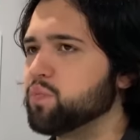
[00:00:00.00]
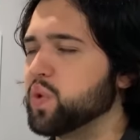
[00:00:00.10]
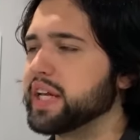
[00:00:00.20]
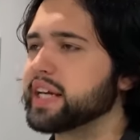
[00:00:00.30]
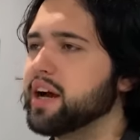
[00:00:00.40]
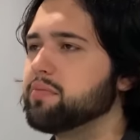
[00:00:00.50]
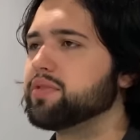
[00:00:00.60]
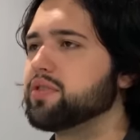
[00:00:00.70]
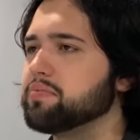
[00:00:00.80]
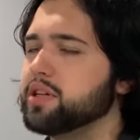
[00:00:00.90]
when it
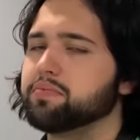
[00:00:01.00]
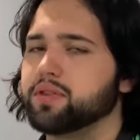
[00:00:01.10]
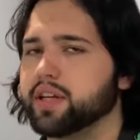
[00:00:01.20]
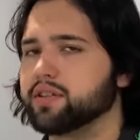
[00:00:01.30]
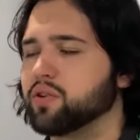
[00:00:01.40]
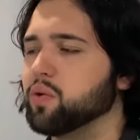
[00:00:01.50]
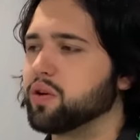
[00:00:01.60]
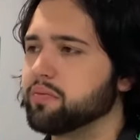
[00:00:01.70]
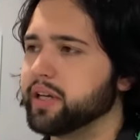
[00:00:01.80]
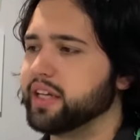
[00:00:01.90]
comes to people in
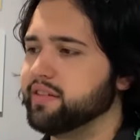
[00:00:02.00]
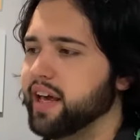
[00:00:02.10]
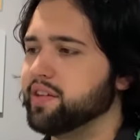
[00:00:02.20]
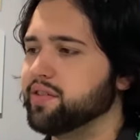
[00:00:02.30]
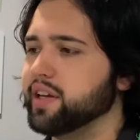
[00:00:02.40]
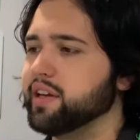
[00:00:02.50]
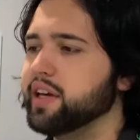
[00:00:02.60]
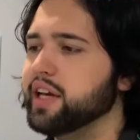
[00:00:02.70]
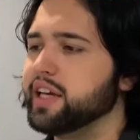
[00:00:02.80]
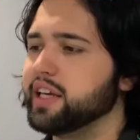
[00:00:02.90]
court being tested,
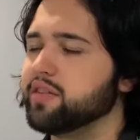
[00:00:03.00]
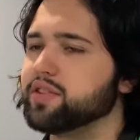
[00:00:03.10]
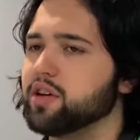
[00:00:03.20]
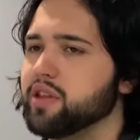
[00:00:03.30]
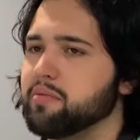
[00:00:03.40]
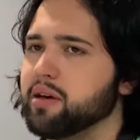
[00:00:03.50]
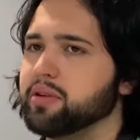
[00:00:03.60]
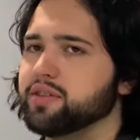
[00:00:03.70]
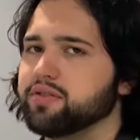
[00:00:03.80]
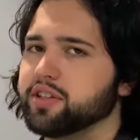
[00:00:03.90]
even though they may
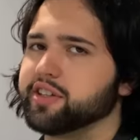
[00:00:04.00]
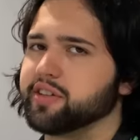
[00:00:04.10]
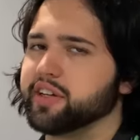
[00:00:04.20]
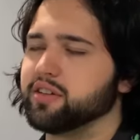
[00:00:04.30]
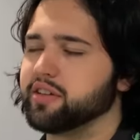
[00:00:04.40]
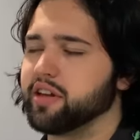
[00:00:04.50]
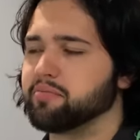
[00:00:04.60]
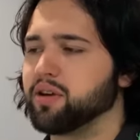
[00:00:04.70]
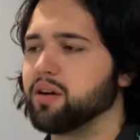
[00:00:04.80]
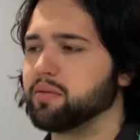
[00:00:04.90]
be a serial killer, they
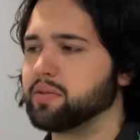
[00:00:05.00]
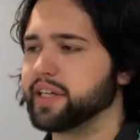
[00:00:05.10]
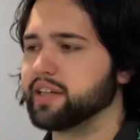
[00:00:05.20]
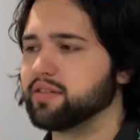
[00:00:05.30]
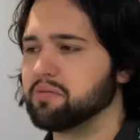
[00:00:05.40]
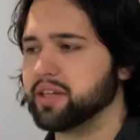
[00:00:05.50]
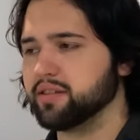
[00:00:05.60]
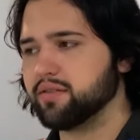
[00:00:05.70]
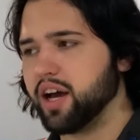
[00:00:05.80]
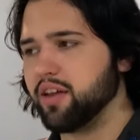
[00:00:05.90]
probably exhibit
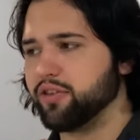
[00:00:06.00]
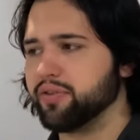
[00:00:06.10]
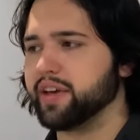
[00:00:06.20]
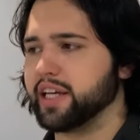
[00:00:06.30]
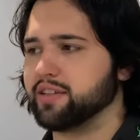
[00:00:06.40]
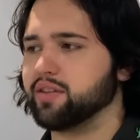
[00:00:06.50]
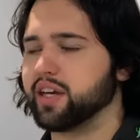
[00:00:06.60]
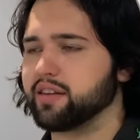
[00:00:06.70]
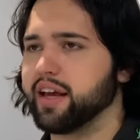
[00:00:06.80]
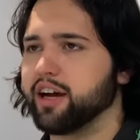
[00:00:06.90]
other things
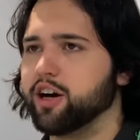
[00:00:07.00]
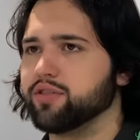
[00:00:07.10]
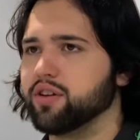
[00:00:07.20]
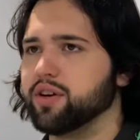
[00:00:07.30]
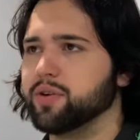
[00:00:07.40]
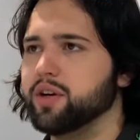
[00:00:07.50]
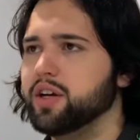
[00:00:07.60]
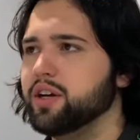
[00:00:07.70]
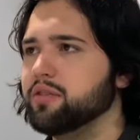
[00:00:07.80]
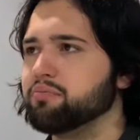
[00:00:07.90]
like they also
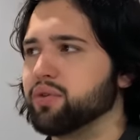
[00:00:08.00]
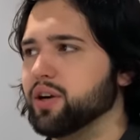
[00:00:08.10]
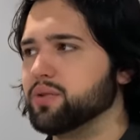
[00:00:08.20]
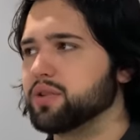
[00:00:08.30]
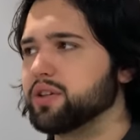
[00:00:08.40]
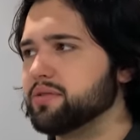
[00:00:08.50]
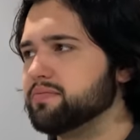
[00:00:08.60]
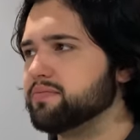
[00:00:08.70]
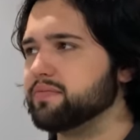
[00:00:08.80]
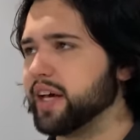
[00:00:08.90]
broke
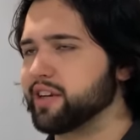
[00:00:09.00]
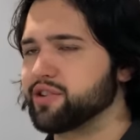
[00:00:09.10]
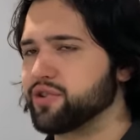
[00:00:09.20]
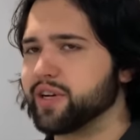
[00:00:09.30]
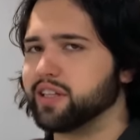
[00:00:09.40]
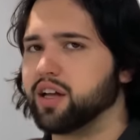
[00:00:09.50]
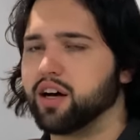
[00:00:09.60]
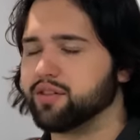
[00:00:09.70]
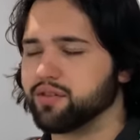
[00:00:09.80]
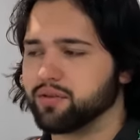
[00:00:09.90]
like street
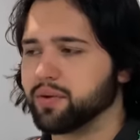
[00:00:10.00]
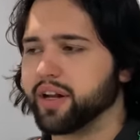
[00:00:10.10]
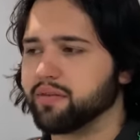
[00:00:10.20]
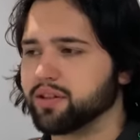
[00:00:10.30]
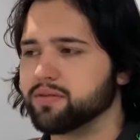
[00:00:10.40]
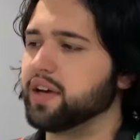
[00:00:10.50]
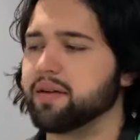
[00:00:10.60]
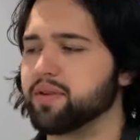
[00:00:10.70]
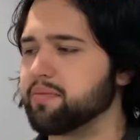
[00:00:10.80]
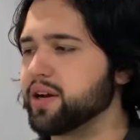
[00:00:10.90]
laws or whatever.
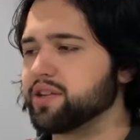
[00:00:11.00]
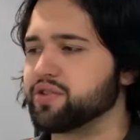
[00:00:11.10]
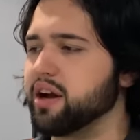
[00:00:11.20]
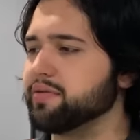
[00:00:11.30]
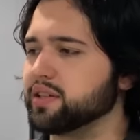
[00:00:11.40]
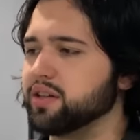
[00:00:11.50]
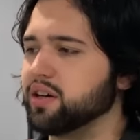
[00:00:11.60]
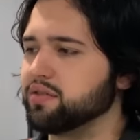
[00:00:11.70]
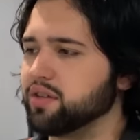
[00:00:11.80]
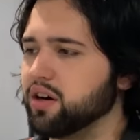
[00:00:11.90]
I break traffic
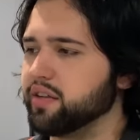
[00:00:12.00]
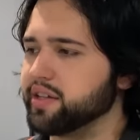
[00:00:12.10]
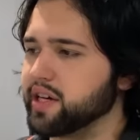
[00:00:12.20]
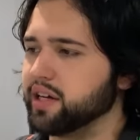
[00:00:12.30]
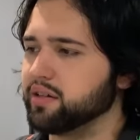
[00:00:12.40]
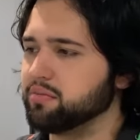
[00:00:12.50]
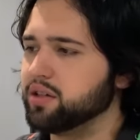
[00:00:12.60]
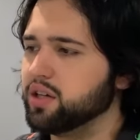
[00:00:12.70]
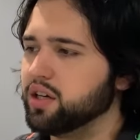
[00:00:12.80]
laws all the time.